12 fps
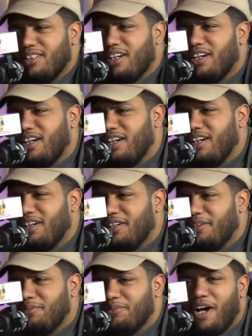
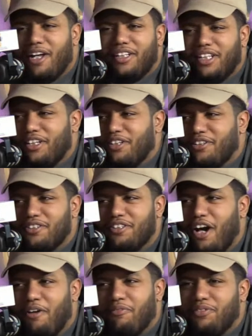not needed
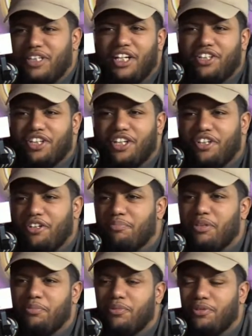confrontation, or
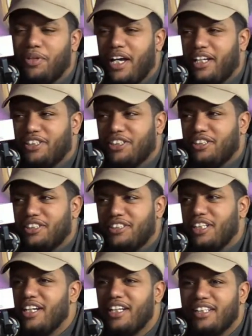people I could just
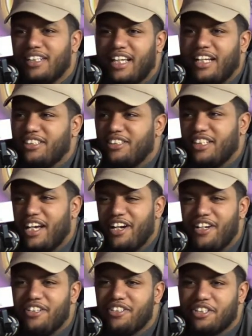get
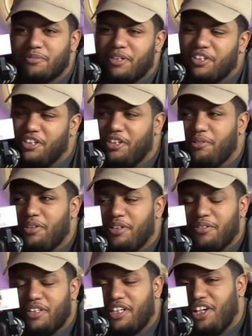stares, especially
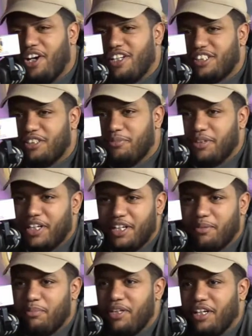in the kiosk in the
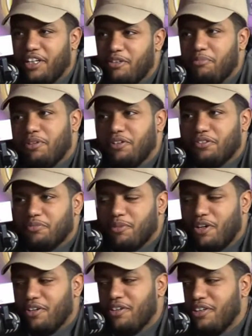beginning, being in the middle of the
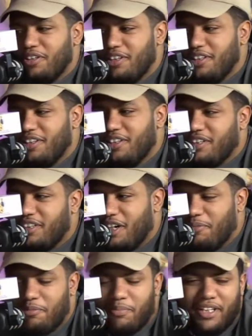mall.
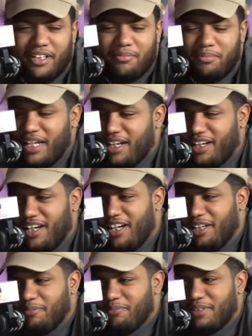I'm a big Black guy.
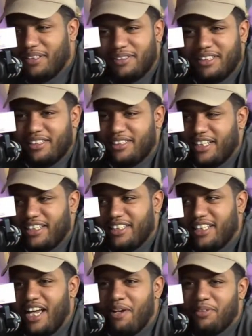I'm like 6'6".
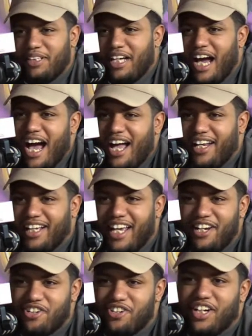I can't really hide. I
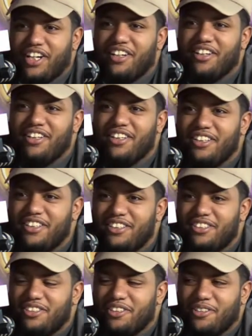can't shrink.
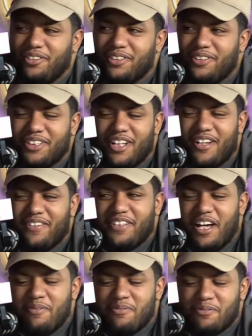So there's a lot of
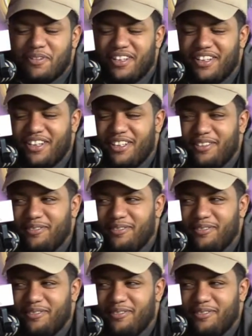times where,